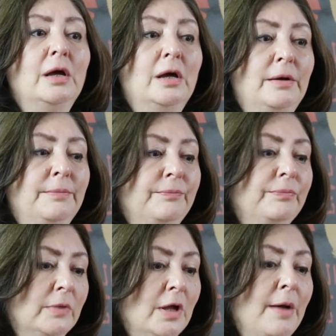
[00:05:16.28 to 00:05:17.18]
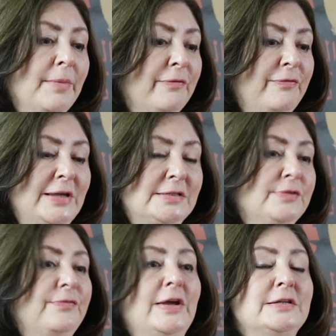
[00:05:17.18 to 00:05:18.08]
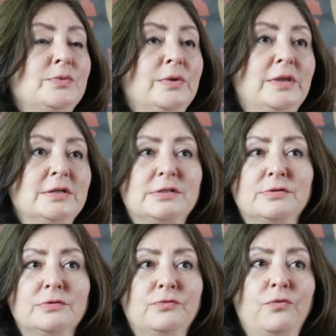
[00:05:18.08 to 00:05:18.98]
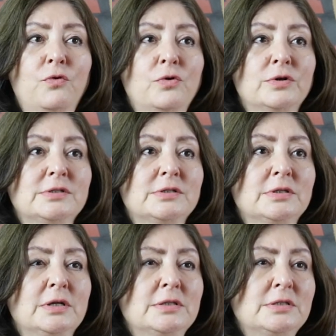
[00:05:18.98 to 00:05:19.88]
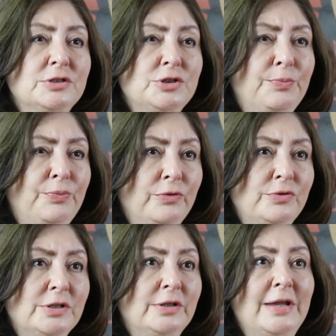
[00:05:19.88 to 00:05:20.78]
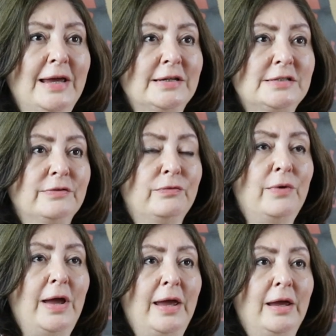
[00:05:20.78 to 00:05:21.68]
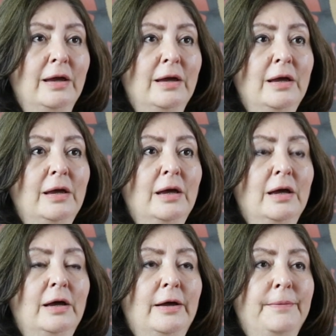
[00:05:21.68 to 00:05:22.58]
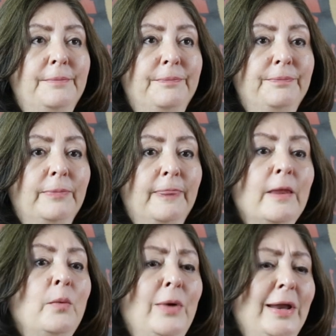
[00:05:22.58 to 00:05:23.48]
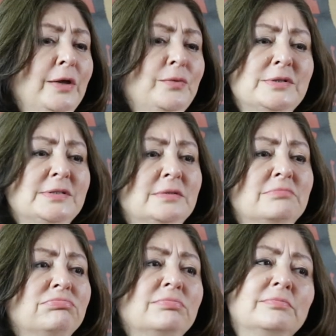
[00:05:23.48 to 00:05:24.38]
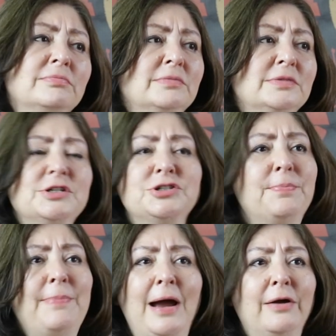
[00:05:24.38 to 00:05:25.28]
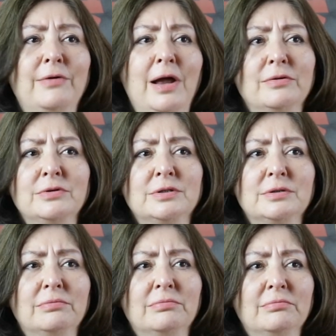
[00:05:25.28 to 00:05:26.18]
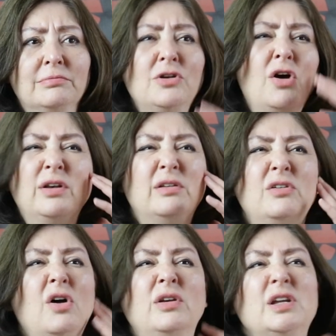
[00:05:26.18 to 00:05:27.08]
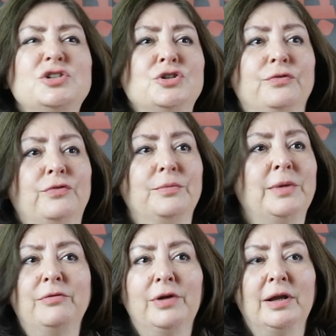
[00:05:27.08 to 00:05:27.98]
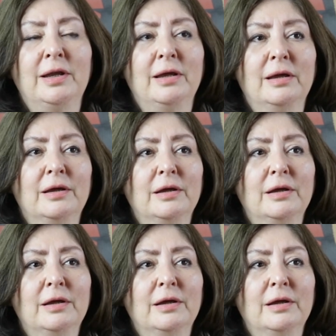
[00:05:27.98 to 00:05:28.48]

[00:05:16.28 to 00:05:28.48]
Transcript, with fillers: um, coming face to face with this force in such a brutal, negative way um, when it was such a background non non issue for me really